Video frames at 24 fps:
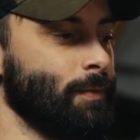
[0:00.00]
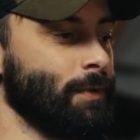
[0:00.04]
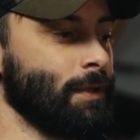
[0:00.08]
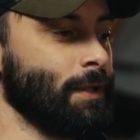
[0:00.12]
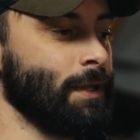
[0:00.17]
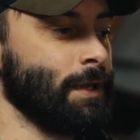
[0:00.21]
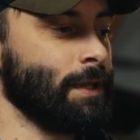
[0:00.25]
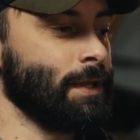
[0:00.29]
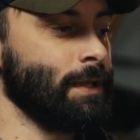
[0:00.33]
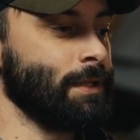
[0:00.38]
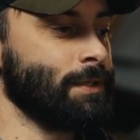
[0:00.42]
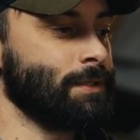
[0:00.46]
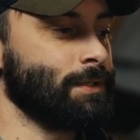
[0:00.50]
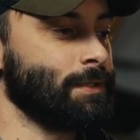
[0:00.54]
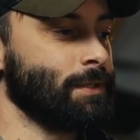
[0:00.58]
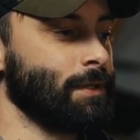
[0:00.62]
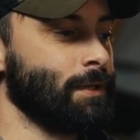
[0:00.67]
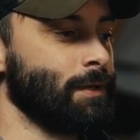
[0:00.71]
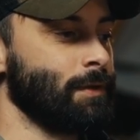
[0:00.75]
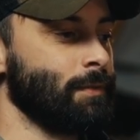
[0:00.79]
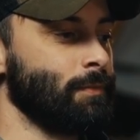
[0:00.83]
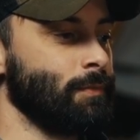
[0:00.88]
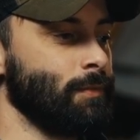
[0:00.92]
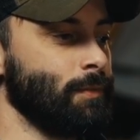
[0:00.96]
but like it's,
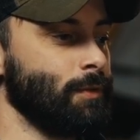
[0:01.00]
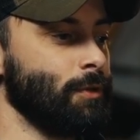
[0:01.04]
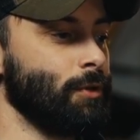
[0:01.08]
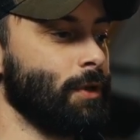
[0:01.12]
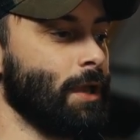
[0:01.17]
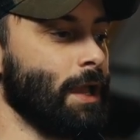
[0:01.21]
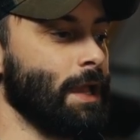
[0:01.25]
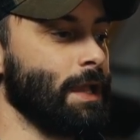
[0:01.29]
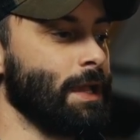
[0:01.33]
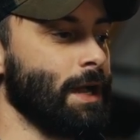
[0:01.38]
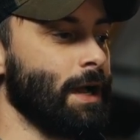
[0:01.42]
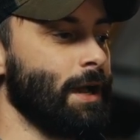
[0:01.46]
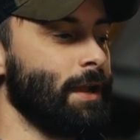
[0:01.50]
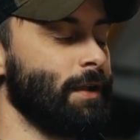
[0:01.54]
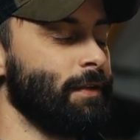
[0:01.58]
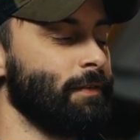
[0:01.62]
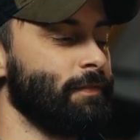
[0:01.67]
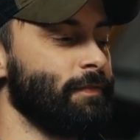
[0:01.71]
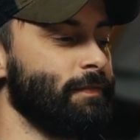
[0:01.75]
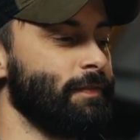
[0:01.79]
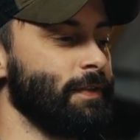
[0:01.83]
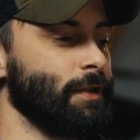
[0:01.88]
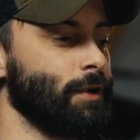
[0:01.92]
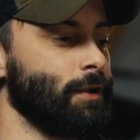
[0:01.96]
you can kind
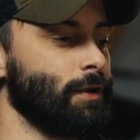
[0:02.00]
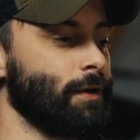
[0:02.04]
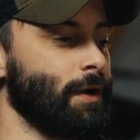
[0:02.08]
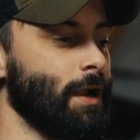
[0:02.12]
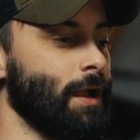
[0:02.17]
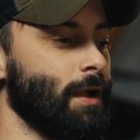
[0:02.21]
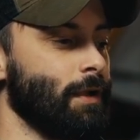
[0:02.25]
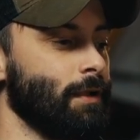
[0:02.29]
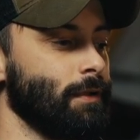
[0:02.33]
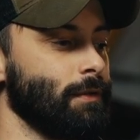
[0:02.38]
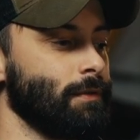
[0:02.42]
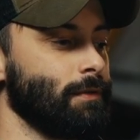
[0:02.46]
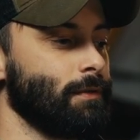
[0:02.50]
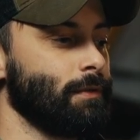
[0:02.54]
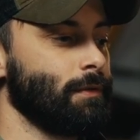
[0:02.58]
of figure out